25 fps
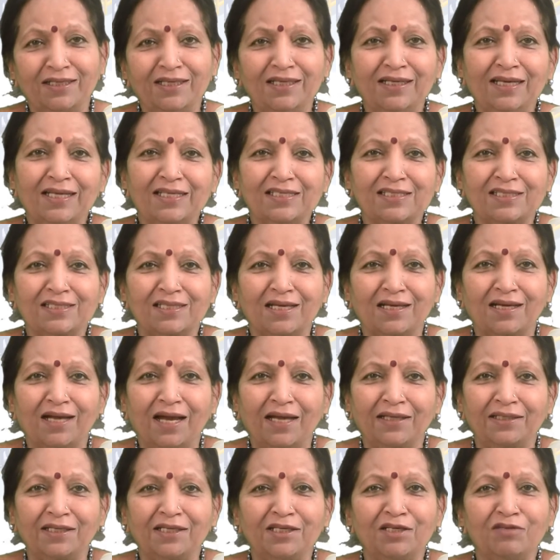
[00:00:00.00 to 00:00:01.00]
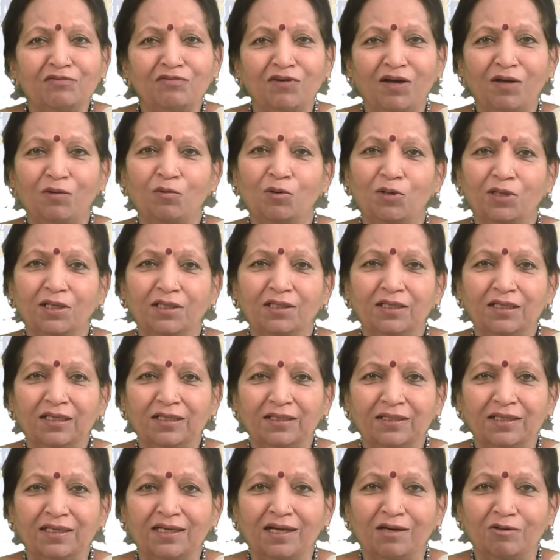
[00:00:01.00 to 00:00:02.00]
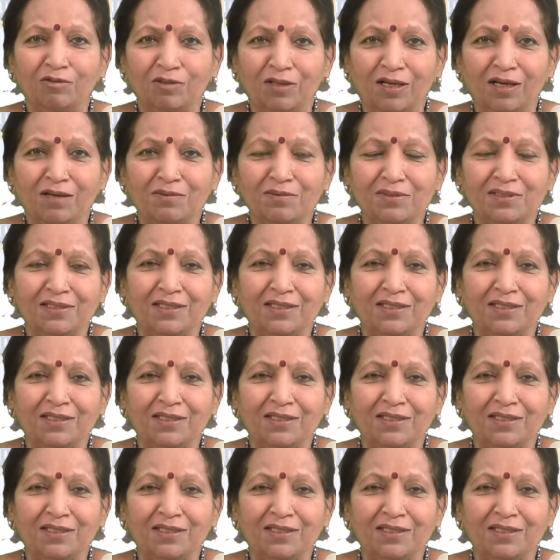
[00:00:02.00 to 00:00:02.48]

let's identify what are the learning outcomes